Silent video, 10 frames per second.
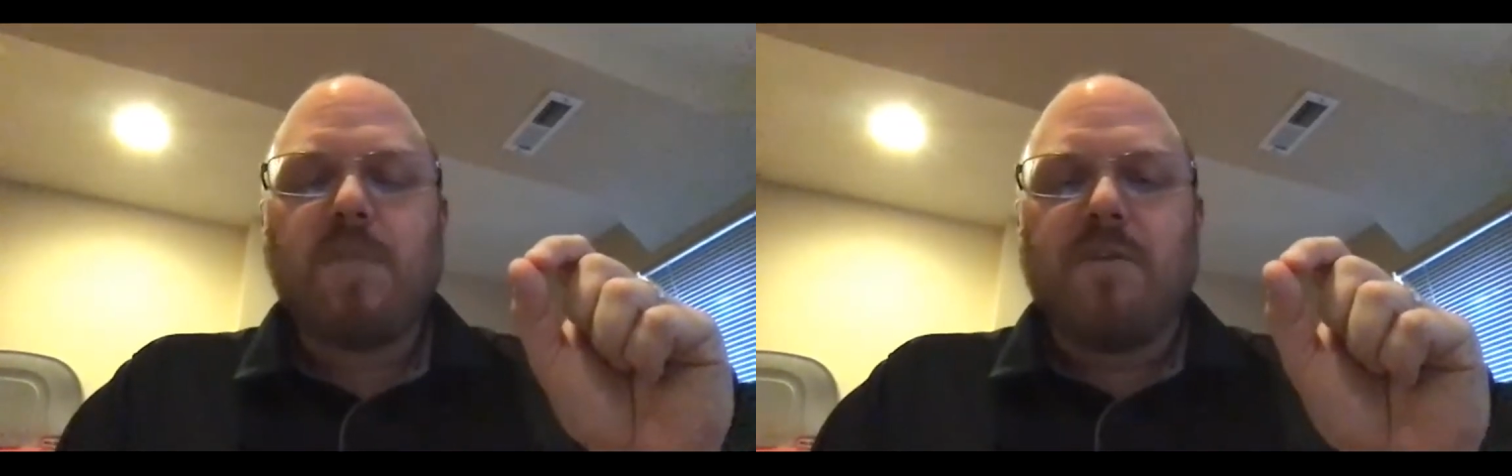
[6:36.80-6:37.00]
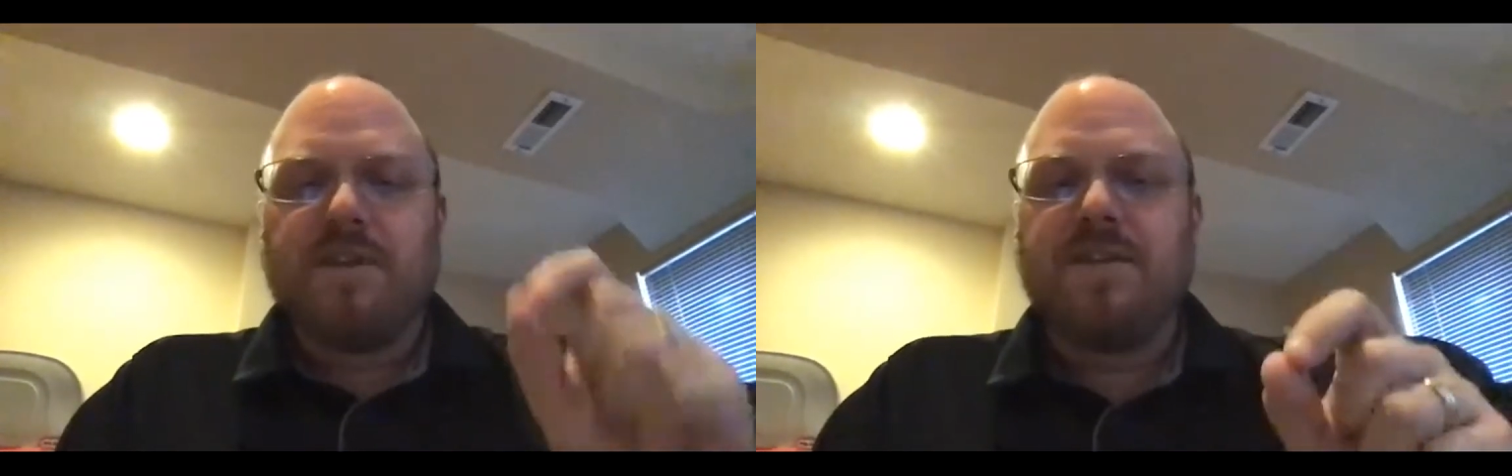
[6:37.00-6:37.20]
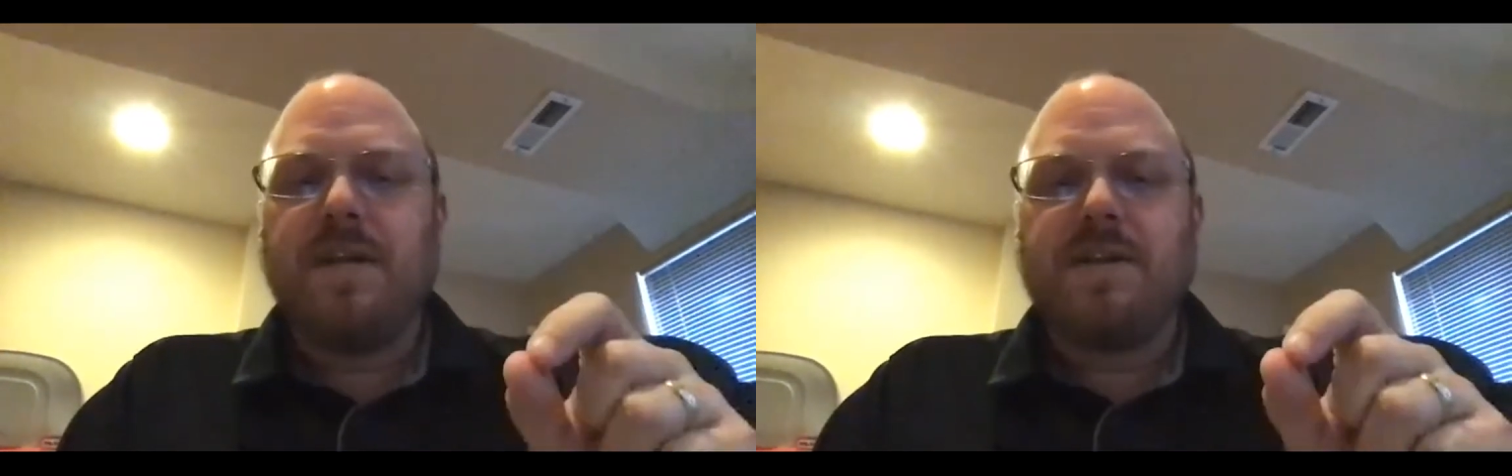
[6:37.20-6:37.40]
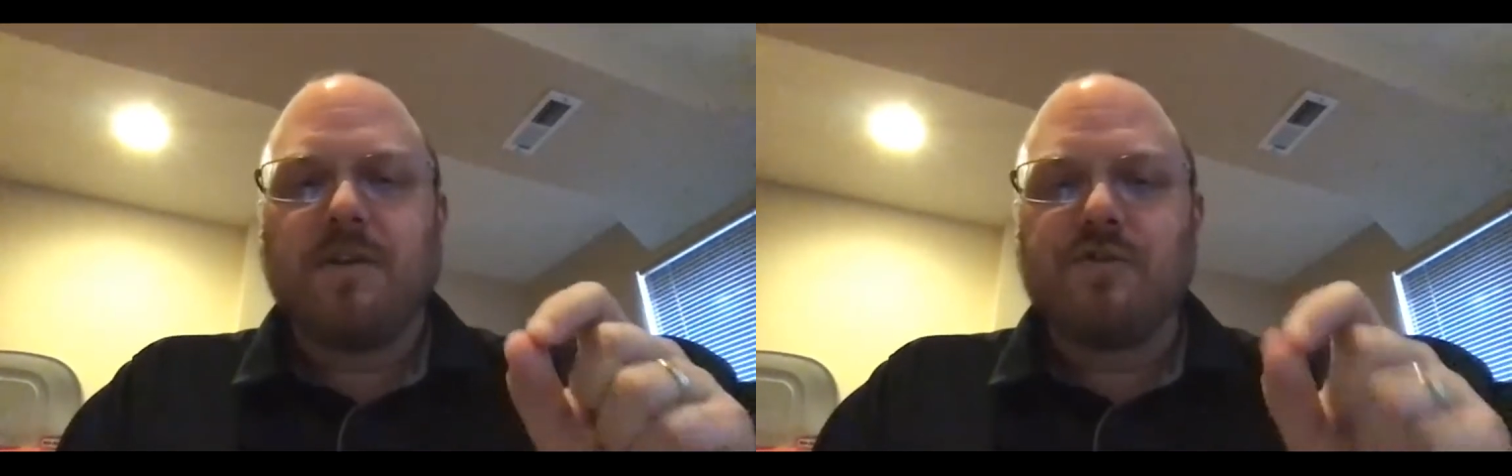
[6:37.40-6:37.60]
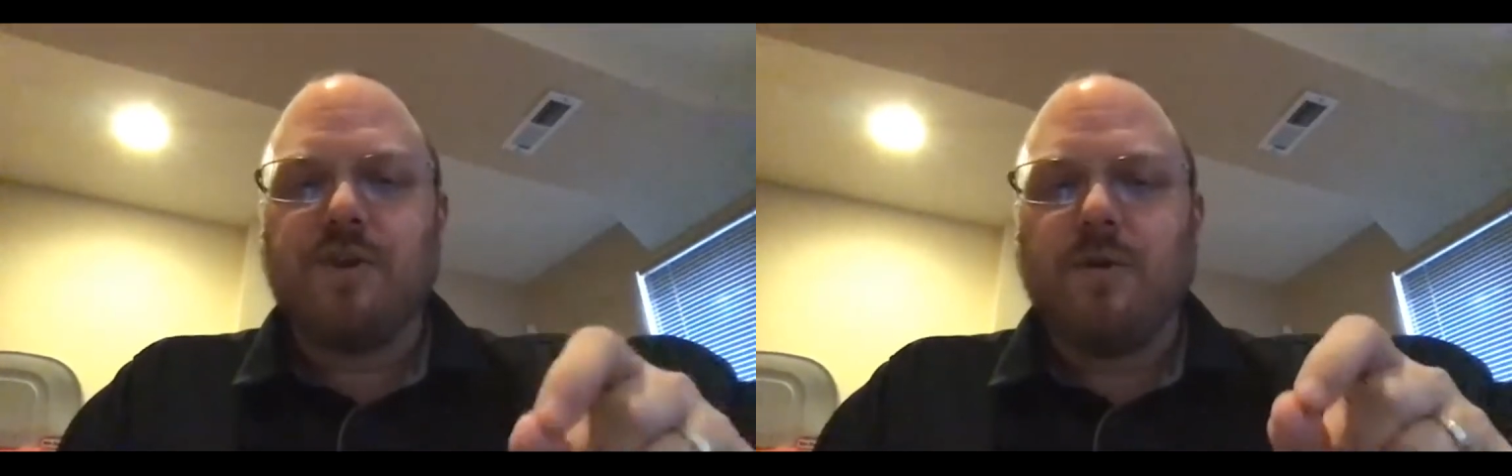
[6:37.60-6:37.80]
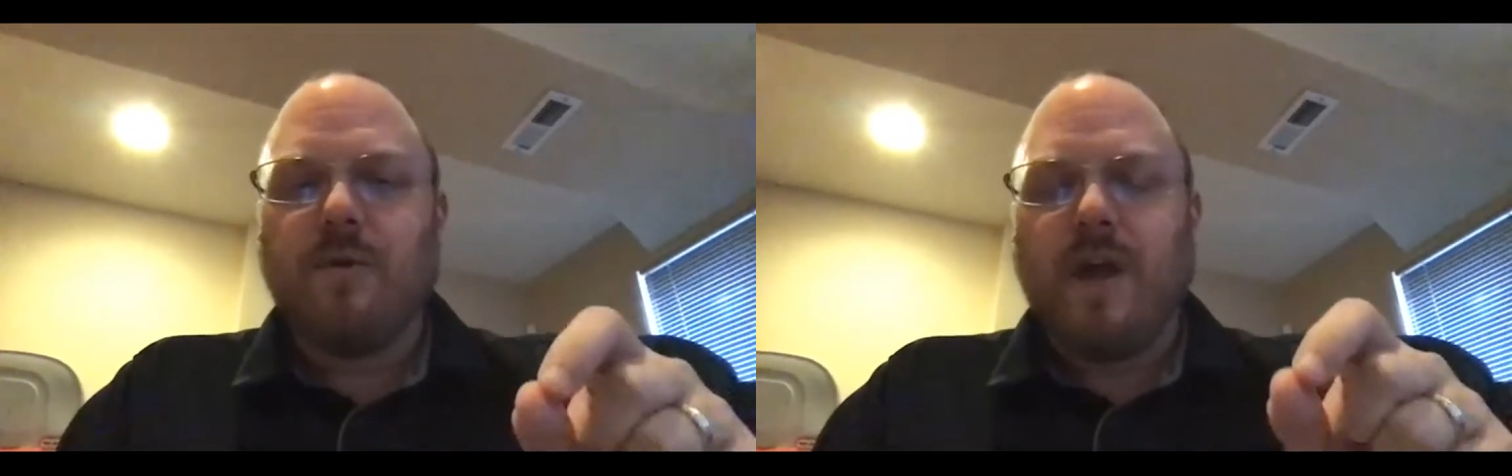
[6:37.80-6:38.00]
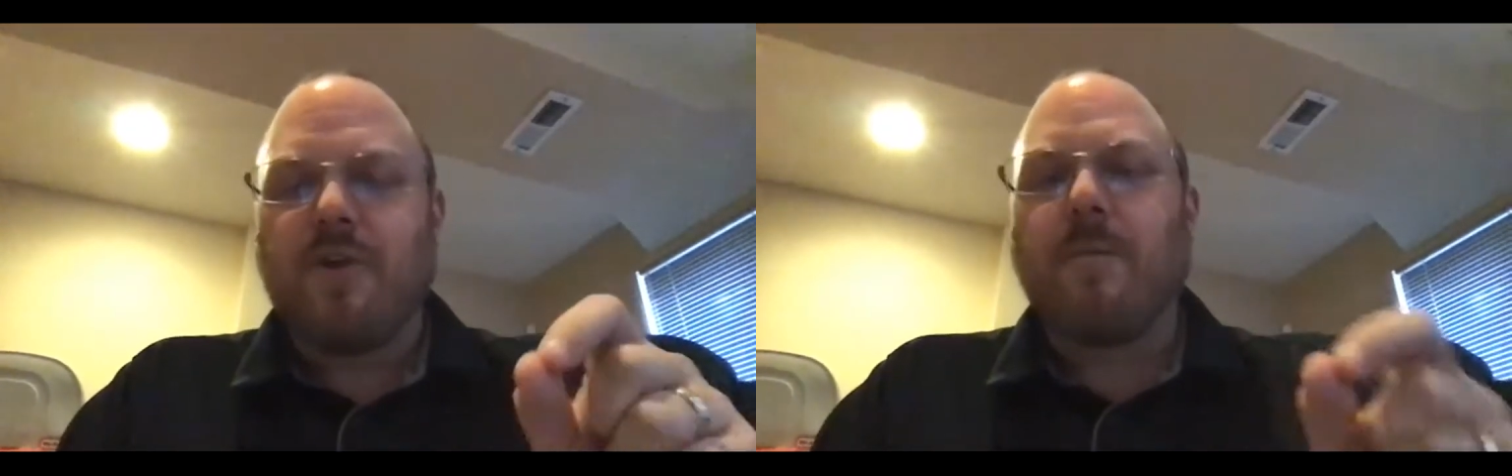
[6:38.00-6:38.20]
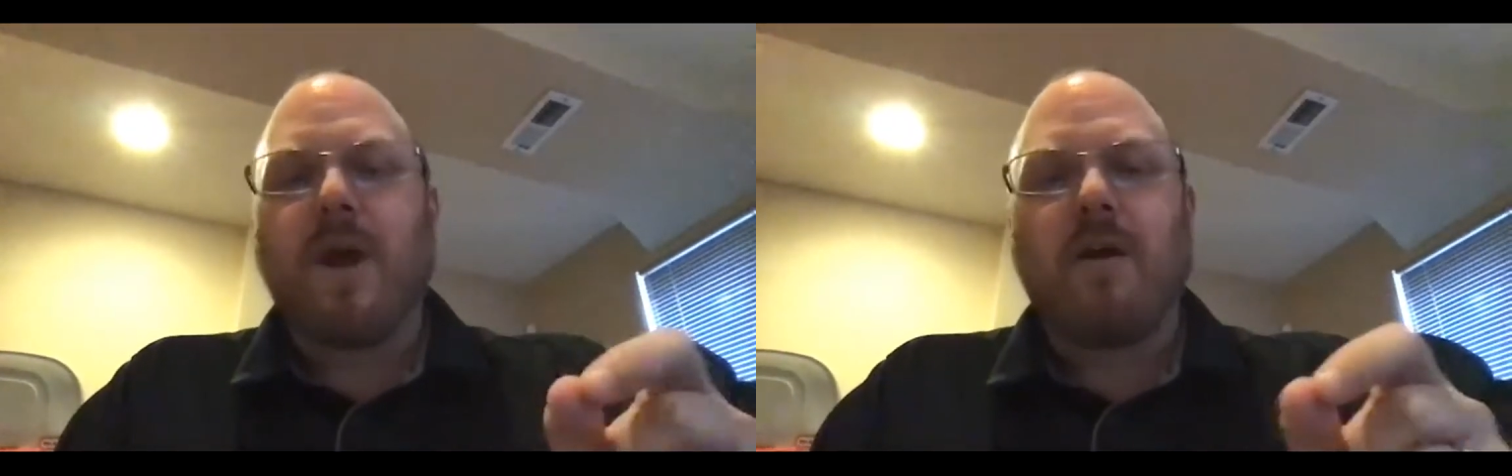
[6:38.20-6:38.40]
the T tells you and
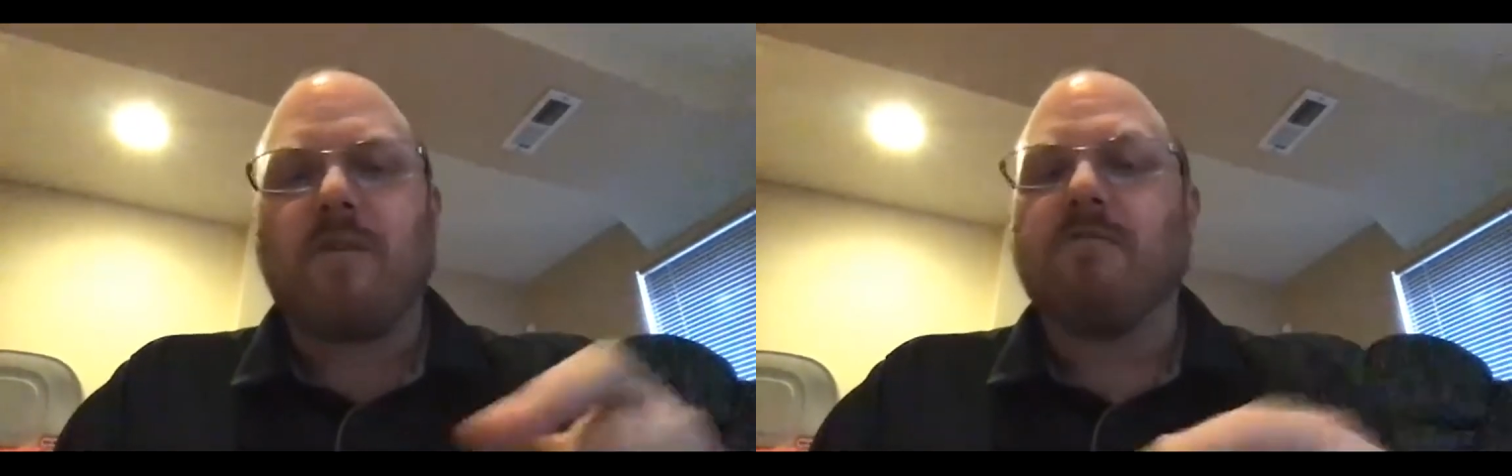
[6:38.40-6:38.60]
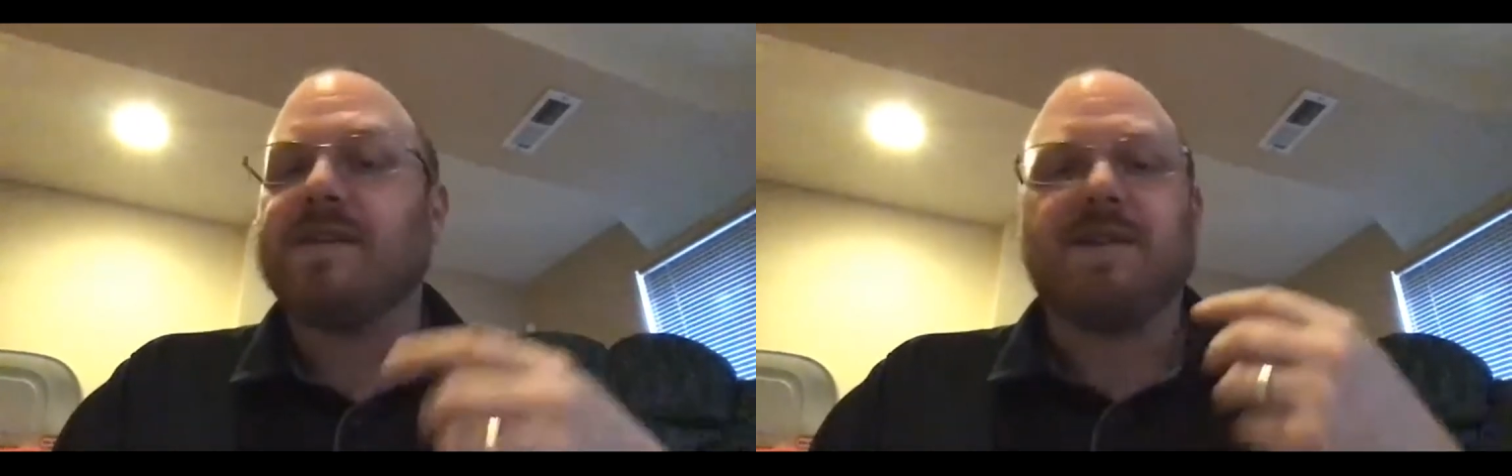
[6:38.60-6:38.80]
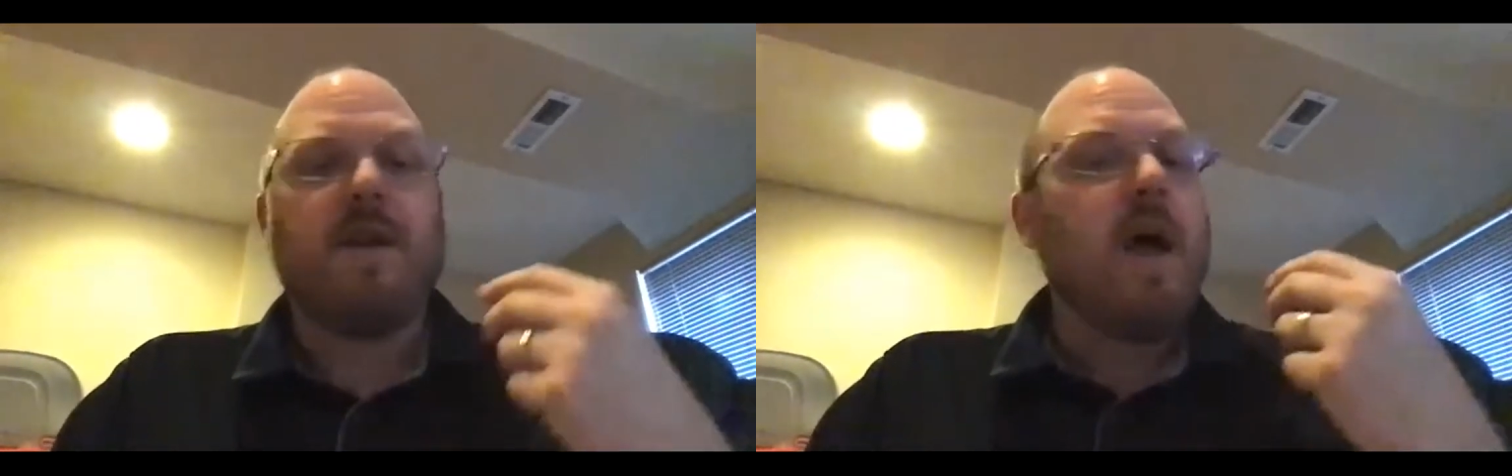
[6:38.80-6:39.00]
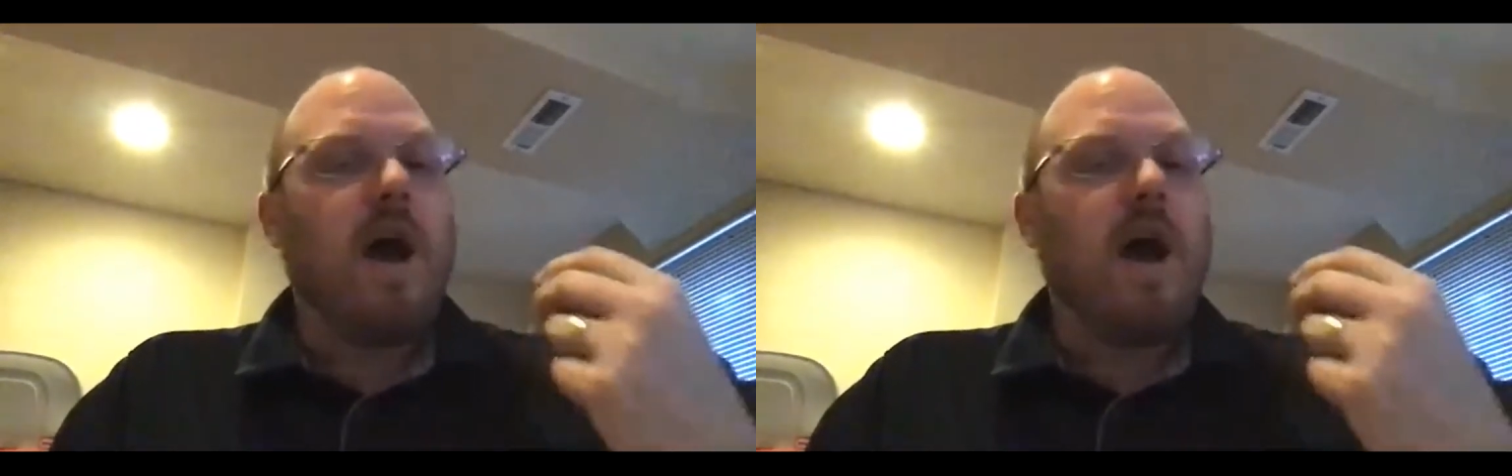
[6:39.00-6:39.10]
your parent, listen,